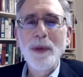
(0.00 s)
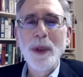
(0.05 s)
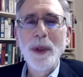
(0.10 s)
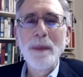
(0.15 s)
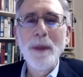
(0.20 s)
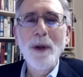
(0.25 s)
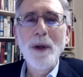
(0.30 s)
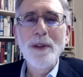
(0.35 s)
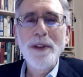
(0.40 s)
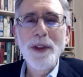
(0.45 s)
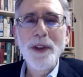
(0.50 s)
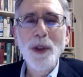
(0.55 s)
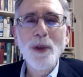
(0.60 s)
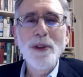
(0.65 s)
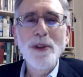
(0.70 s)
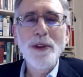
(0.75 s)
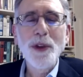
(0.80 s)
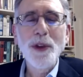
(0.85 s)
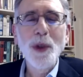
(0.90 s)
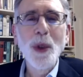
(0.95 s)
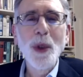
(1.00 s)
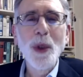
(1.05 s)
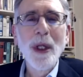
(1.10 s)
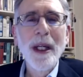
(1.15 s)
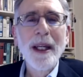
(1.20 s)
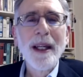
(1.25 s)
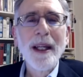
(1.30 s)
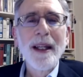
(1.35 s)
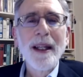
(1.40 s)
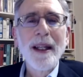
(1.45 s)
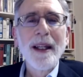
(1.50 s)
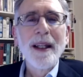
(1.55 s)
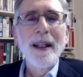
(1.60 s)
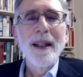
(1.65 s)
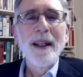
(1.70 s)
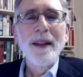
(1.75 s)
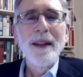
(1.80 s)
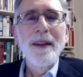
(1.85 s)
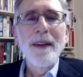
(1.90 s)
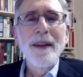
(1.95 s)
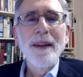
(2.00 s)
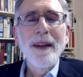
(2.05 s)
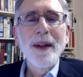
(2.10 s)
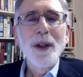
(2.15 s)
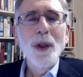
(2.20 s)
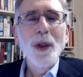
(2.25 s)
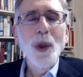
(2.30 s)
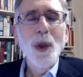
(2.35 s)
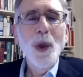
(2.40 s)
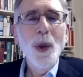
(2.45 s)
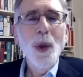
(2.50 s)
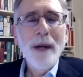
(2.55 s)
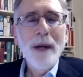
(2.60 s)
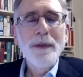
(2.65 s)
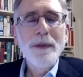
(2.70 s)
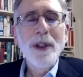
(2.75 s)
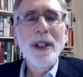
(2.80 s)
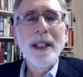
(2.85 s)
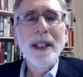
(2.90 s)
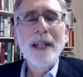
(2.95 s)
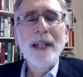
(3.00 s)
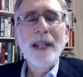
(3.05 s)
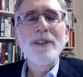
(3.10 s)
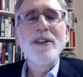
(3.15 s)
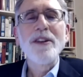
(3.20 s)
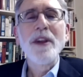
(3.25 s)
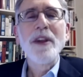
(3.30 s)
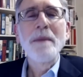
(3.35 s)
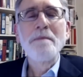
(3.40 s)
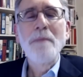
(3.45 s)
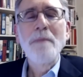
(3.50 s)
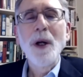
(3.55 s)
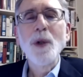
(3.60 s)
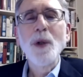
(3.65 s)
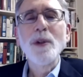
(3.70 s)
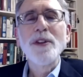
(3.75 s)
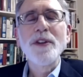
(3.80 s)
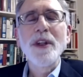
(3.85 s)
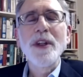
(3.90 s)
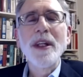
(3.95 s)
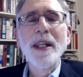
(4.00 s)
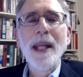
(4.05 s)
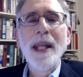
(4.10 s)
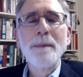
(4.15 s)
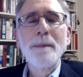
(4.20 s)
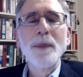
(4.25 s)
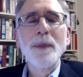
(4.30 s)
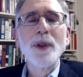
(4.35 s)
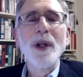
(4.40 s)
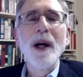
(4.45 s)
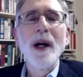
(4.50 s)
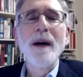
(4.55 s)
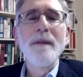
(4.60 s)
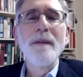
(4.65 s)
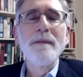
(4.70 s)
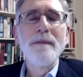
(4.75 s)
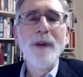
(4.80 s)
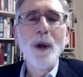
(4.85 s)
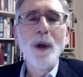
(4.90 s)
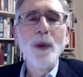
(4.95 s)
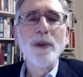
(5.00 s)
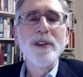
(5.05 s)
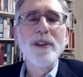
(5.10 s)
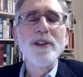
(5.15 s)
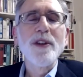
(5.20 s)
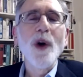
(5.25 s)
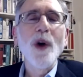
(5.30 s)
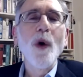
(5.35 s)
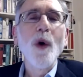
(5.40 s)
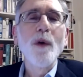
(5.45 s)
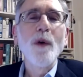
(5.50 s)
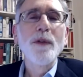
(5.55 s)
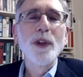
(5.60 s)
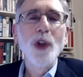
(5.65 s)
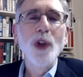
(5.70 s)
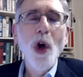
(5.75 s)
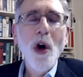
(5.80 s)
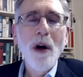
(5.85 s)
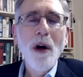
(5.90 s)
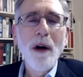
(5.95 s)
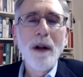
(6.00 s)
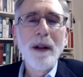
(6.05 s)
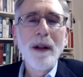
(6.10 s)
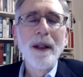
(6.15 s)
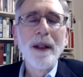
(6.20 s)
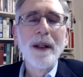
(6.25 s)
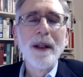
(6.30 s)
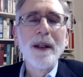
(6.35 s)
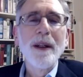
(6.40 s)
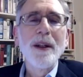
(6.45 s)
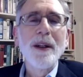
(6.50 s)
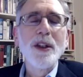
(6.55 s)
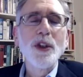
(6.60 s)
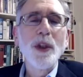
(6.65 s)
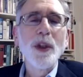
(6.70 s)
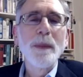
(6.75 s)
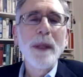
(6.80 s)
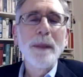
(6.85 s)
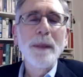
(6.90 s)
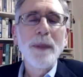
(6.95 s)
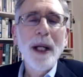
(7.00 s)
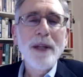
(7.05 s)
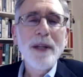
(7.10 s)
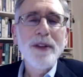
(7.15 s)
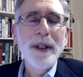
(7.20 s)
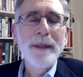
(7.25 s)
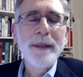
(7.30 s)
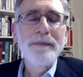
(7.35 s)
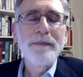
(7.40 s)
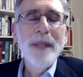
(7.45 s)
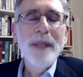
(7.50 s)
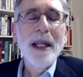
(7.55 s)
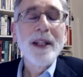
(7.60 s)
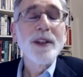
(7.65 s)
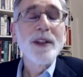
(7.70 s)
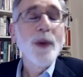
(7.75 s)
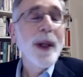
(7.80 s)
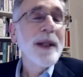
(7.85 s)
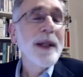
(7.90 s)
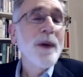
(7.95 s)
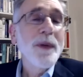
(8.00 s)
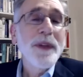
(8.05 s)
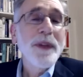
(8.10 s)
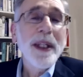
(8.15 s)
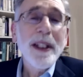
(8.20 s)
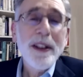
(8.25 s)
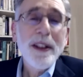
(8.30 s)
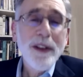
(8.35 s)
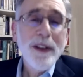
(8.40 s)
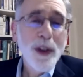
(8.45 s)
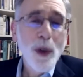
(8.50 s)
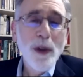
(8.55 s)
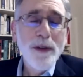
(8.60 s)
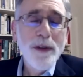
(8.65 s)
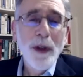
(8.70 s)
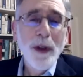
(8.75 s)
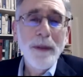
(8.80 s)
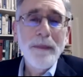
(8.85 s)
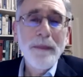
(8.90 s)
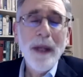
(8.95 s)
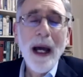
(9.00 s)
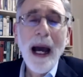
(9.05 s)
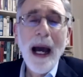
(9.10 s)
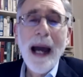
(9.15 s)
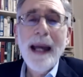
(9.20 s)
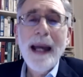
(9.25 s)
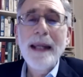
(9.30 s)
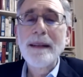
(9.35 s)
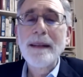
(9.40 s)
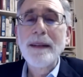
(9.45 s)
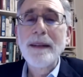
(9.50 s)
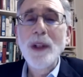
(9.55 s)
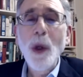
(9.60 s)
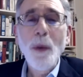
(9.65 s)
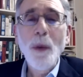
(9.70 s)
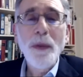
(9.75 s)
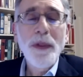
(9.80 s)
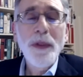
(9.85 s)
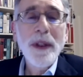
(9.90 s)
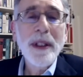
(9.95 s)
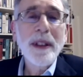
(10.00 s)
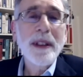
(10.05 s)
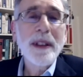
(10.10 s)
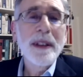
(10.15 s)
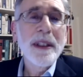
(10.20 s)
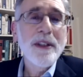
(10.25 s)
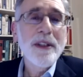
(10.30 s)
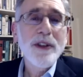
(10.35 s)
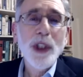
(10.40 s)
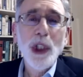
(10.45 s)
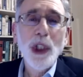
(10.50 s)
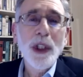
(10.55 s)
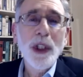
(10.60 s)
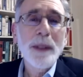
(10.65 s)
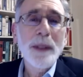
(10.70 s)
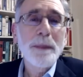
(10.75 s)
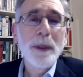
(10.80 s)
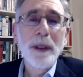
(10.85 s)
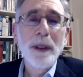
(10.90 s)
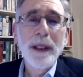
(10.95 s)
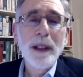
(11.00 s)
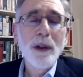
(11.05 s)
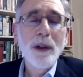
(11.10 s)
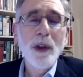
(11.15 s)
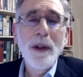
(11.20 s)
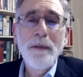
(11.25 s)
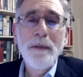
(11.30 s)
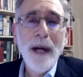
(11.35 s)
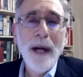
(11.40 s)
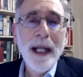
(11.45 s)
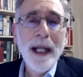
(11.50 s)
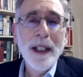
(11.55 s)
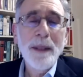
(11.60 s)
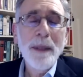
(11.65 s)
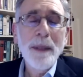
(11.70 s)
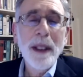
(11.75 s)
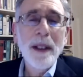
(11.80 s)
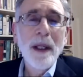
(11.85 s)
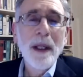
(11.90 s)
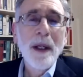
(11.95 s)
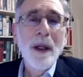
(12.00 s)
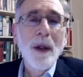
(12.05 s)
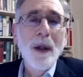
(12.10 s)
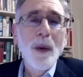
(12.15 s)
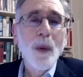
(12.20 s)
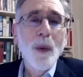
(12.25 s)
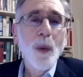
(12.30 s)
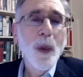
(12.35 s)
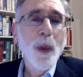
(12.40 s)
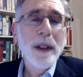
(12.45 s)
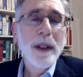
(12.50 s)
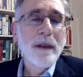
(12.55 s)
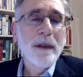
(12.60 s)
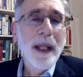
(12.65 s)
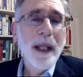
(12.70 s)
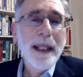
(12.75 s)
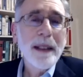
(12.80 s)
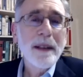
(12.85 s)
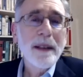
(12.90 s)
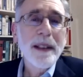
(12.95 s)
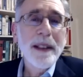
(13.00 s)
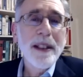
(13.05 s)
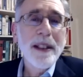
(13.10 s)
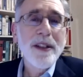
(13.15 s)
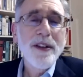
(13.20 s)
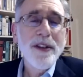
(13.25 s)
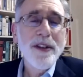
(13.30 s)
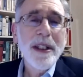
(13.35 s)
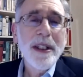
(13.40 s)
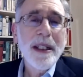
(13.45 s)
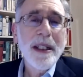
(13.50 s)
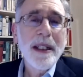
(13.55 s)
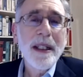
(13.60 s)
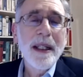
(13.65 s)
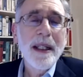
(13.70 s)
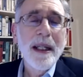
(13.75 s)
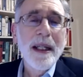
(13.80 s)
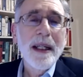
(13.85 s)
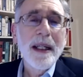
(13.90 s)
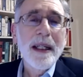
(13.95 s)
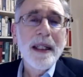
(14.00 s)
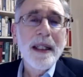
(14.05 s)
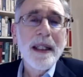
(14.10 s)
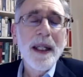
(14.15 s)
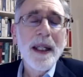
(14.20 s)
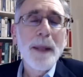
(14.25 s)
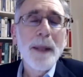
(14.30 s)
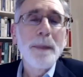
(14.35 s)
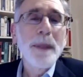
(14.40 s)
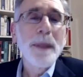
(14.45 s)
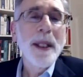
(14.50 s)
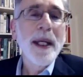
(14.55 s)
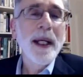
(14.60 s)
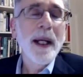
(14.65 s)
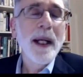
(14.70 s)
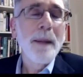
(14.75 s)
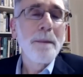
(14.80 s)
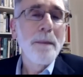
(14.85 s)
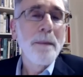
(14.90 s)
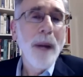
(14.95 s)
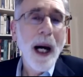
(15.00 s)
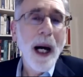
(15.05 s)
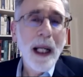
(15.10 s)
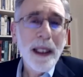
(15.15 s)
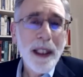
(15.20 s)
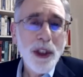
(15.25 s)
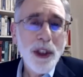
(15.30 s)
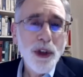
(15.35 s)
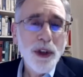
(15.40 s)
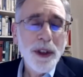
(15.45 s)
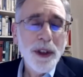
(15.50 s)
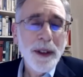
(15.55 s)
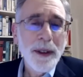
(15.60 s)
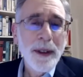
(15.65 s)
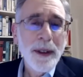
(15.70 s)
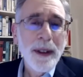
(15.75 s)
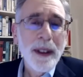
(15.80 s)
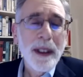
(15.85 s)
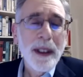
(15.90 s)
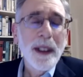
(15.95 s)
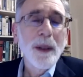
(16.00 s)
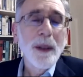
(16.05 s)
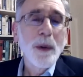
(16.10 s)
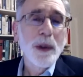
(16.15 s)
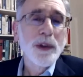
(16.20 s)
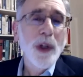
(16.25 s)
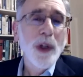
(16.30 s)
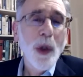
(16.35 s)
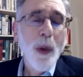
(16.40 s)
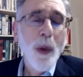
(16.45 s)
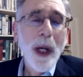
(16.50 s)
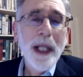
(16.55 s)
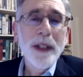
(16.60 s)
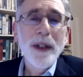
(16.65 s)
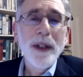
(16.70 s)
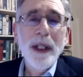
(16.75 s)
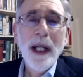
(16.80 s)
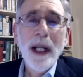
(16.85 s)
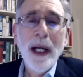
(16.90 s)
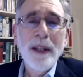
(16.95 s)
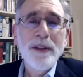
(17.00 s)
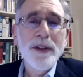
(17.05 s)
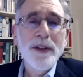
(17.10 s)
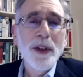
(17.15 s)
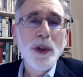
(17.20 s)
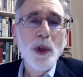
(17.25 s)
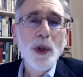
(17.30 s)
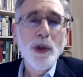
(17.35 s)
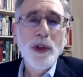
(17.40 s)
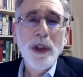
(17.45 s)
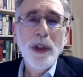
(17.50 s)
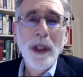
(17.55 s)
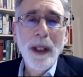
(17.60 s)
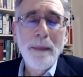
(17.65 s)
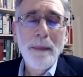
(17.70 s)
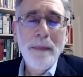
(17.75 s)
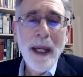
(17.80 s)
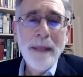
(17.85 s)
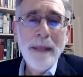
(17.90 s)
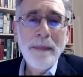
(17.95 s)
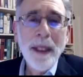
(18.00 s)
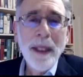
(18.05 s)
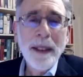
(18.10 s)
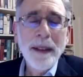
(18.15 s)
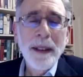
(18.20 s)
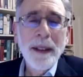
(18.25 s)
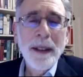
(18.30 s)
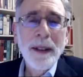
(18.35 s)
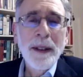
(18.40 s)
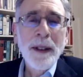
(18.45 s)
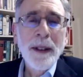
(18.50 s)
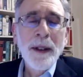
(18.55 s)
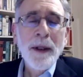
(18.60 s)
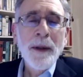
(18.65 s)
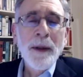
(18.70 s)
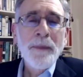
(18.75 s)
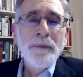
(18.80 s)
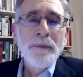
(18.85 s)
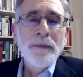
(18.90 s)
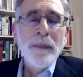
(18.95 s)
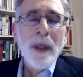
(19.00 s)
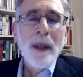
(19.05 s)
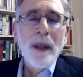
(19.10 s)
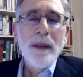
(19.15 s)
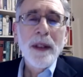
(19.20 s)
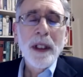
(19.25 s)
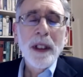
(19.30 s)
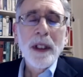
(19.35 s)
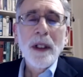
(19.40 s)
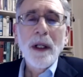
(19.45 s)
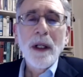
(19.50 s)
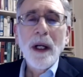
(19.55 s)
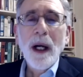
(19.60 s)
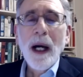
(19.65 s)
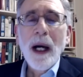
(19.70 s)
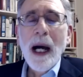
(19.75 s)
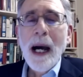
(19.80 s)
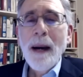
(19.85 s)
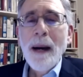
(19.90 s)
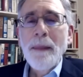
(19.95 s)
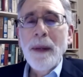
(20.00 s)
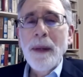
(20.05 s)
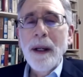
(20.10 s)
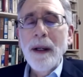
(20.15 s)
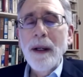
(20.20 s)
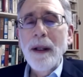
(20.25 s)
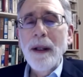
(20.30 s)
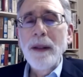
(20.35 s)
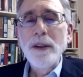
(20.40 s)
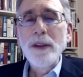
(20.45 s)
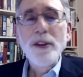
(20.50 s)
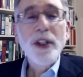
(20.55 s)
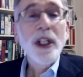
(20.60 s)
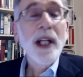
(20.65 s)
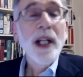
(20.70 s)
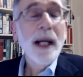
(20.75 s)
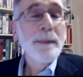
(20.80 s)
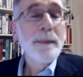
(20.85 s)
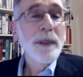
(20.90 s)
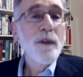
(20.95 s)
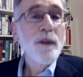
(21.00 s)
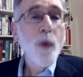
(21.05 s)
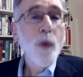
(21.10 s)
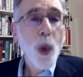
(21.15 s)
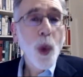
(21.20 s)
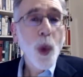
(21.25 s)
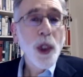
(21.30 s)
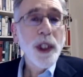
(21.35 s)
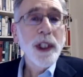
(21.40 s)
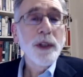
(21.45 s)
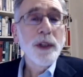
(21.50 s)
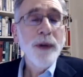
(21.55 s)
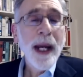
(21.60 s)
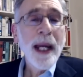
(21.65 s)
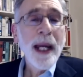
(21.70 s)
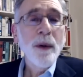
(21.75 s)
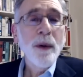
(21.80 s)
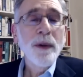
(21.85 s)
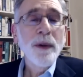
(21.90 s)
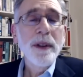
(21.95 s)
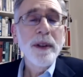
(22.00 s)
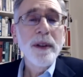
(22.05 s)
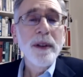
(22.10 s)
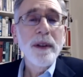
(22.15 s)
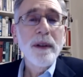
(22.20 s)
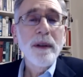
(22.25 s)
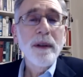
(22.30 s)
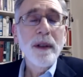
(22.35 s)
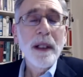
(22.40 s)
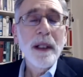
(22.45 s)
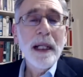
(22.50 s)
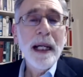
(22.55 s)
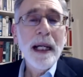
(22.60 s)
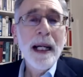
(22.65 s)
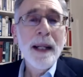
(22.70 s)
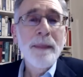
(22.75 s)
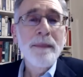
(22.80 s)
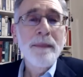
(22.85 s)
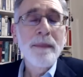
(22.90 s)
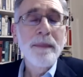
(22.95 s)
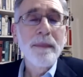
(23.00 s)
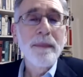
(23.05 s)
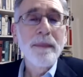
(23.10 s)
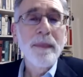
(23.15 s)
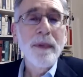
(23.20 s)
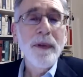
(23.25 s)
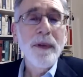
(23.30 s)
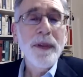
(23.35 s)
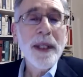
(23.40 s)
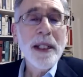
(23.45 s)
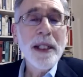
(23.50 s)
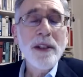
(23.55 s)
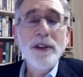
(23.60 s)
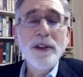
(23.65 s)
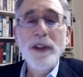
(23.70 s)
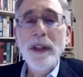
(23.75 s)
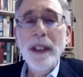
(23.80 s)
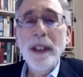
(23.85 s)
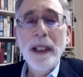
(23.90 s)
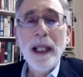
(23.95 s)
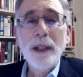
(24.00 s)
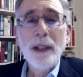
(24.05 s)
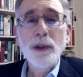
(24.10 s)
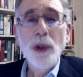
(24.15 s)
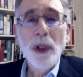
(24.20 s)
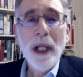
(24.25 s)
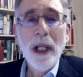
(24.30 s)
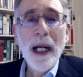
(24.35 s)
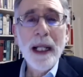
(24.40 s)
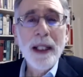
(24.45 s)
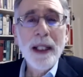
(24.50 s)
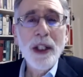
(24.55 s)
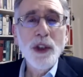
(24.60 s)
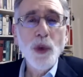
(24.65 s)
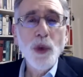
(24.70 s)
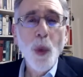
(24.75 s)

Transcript: We're most used to whoever gets the most number of votes overall should be president. So I don't think it's useful. I don't think in this current political environment, we're likely to see it being abolished. It would require a constitutional amendment. There, um, there's a couple of workaround um, things to the Electoral College.